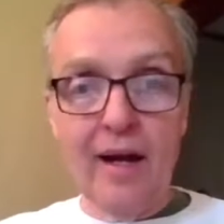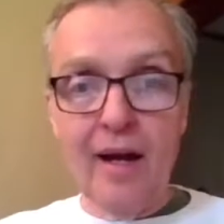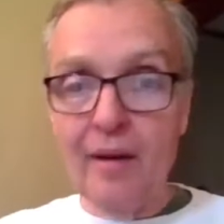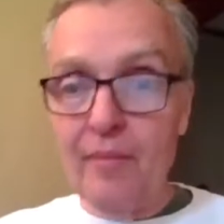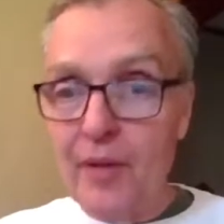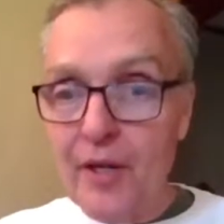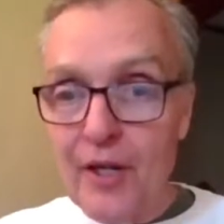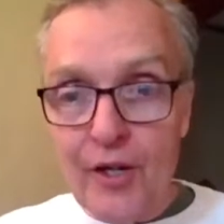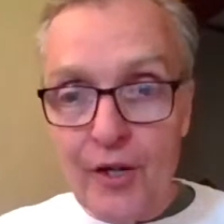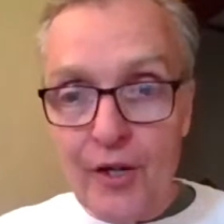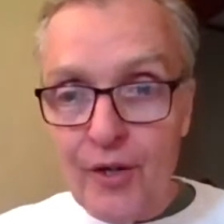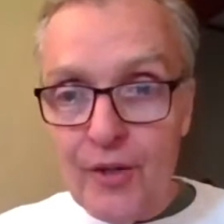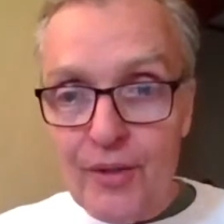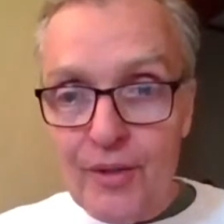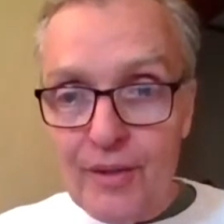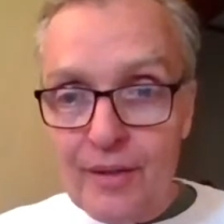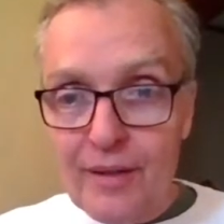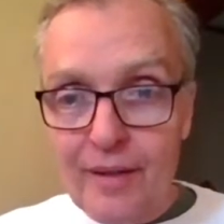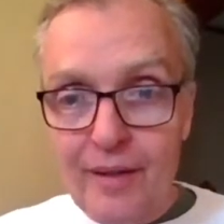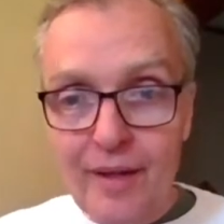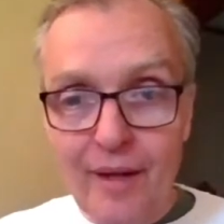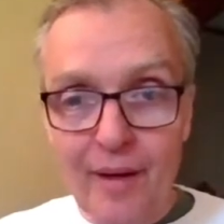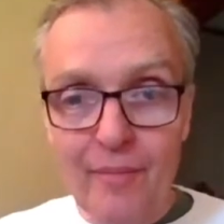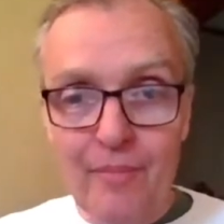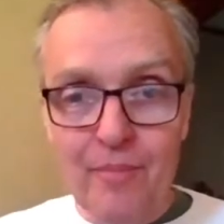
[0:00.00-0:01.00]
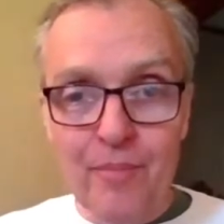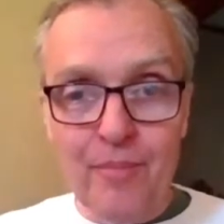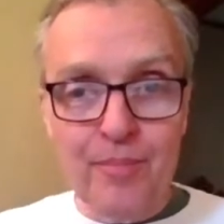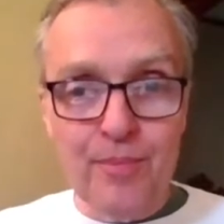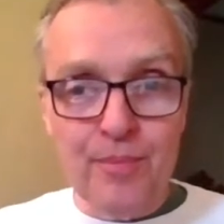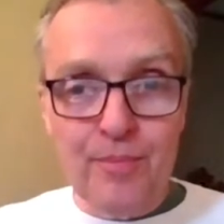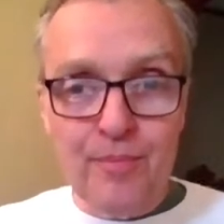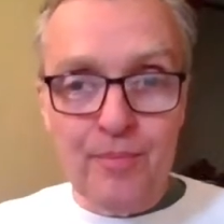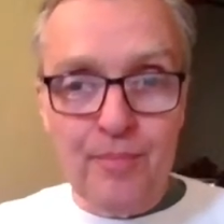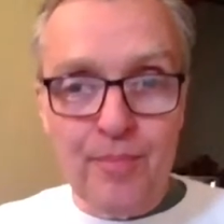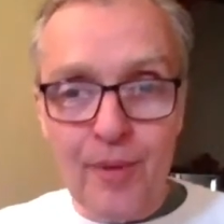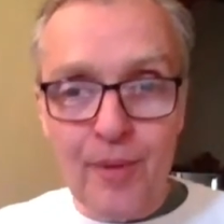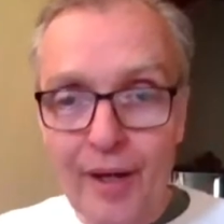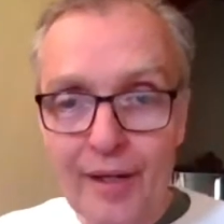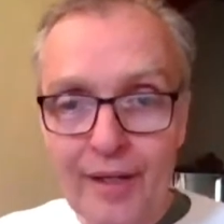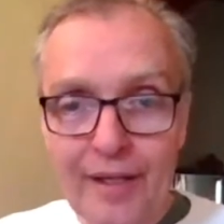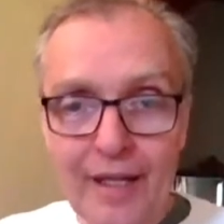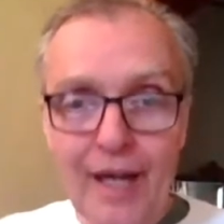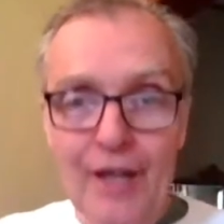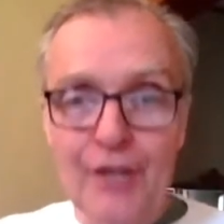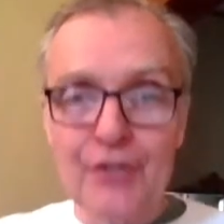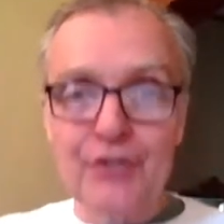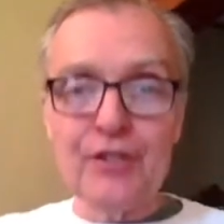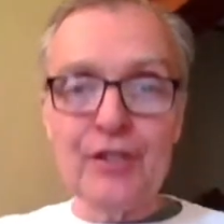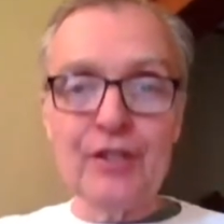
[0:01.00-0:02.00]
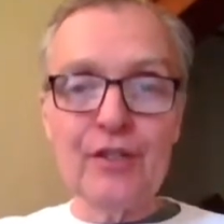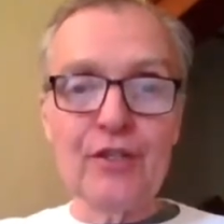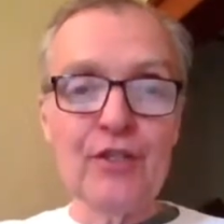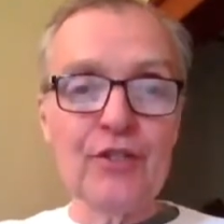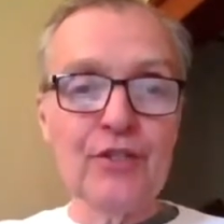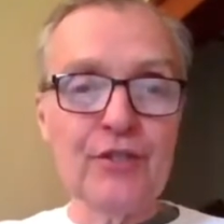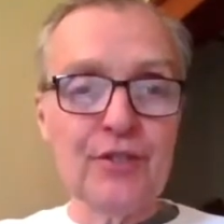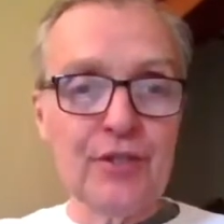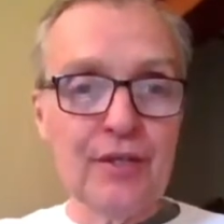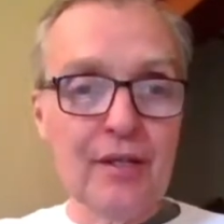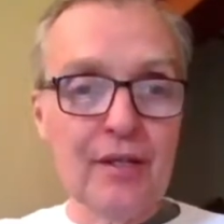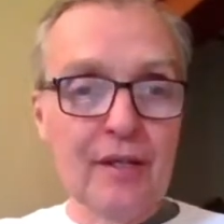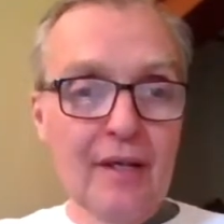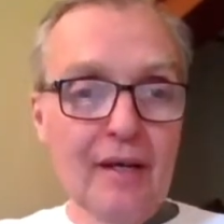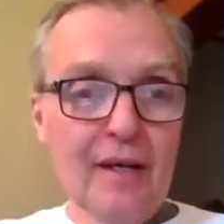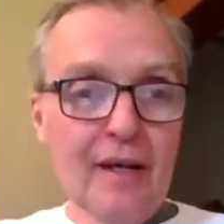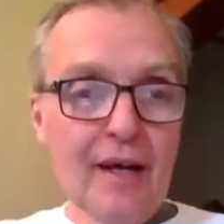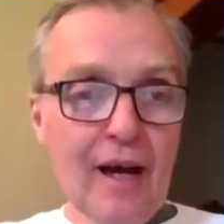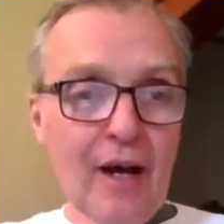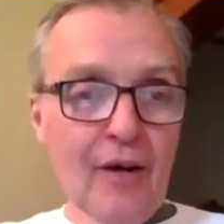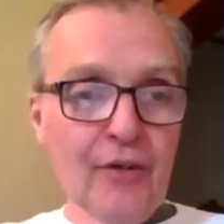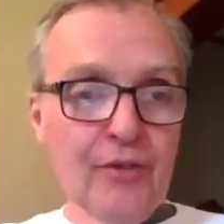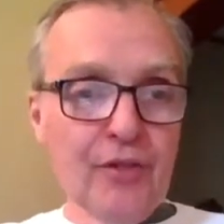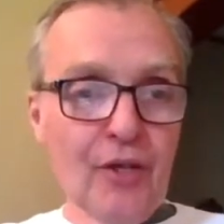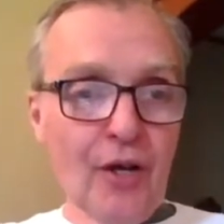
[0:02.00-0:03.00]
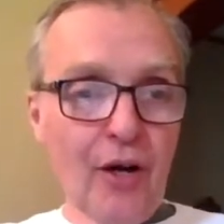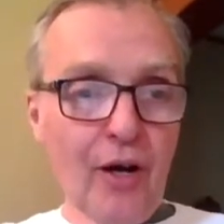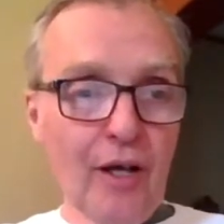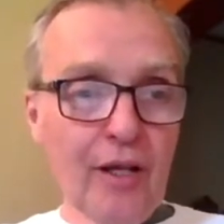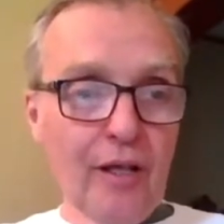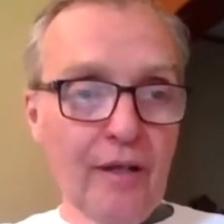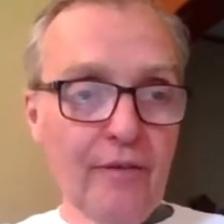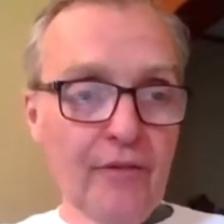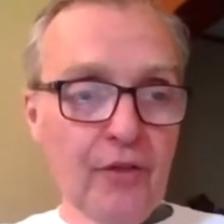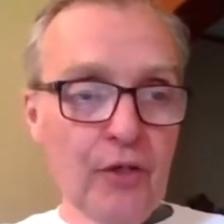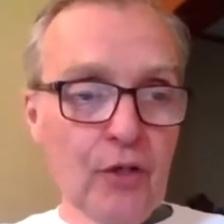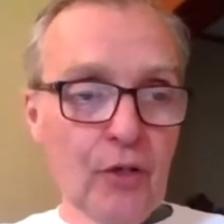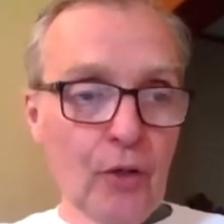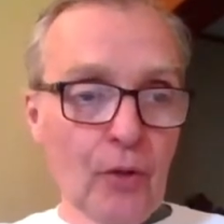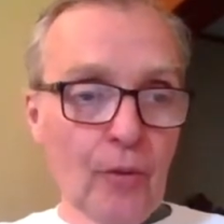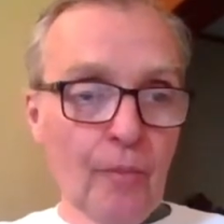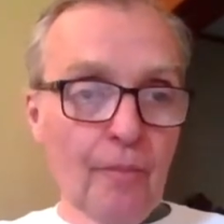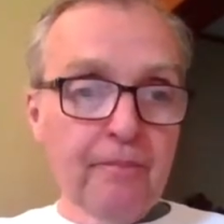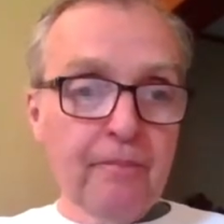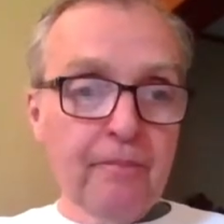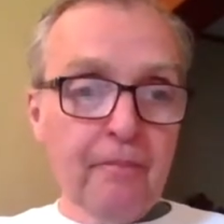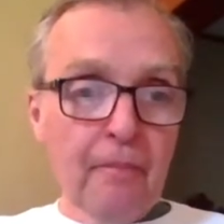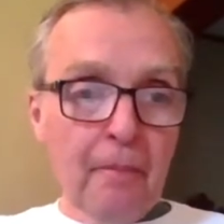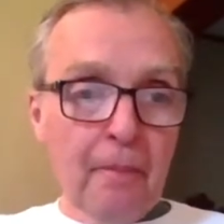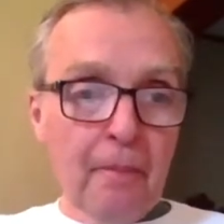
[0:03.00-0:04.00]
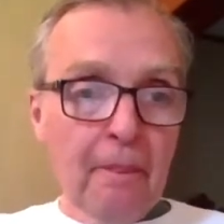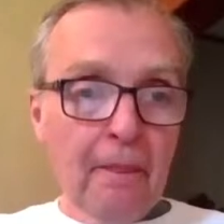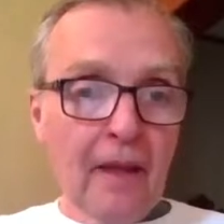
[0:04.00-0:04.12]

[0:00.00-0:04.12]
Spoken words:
I'm here broadcasting this out to all of you